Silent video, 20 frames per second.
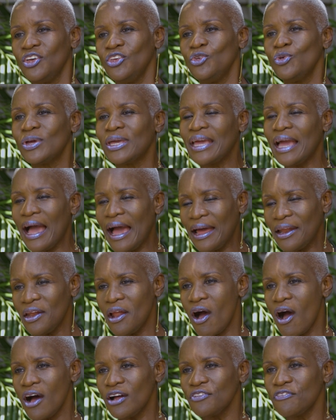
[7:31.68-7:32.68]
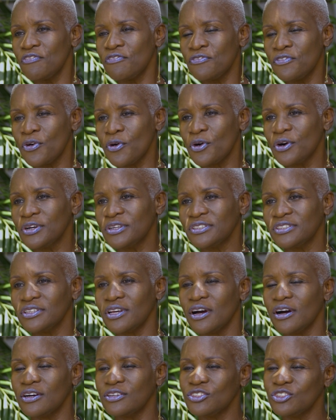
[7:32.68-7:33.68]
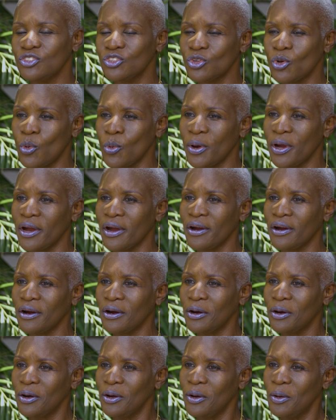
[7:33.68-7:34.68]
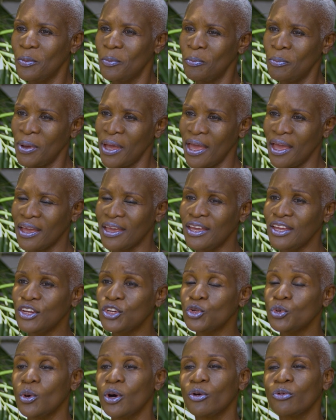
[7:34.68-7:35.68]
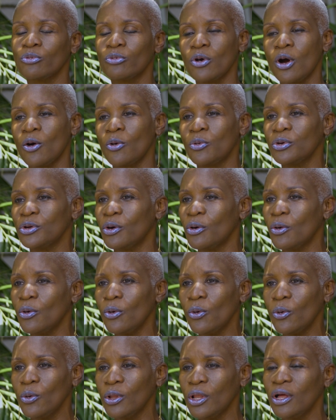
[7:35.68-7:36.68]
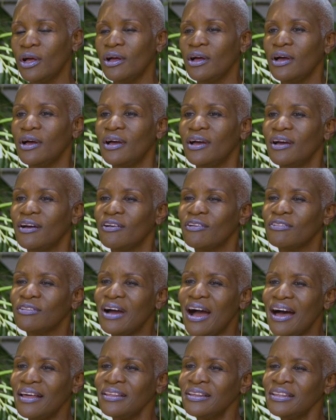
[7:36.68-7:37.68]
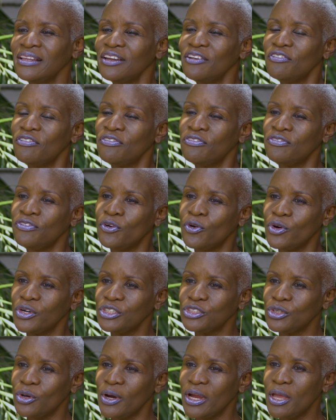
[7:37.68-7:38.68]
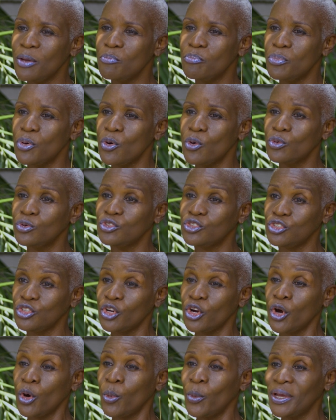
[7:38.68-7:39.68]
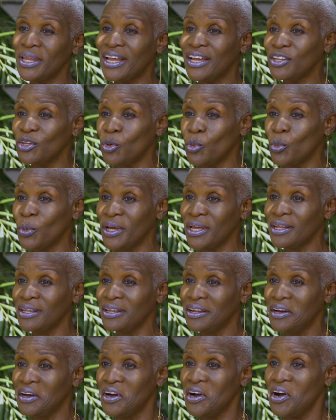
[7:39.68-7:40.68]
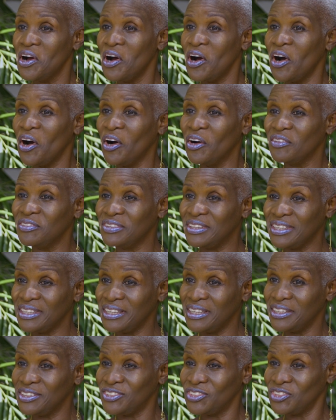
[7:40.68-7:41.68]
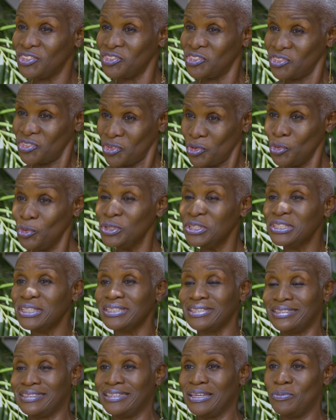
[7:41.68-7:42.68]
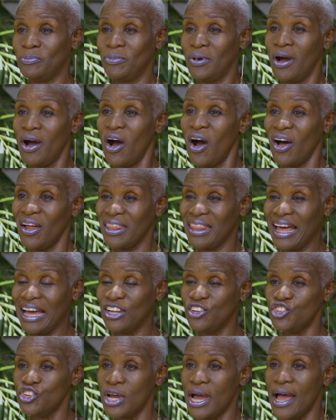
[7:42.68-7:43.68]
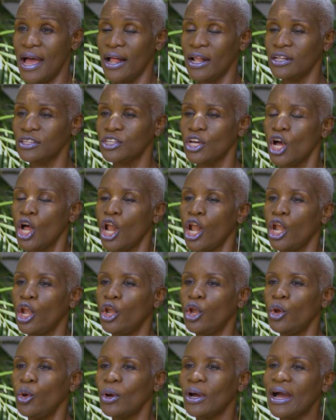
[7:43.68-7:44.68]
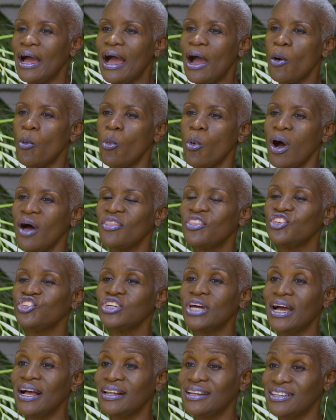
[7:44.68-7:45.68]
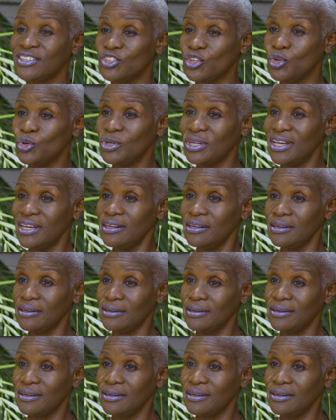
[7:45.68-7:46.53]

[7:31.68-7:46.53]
you cannot force a square peg into a round hole. Rather than force or impose your will and the will of the school system on that child, look at what the child is good in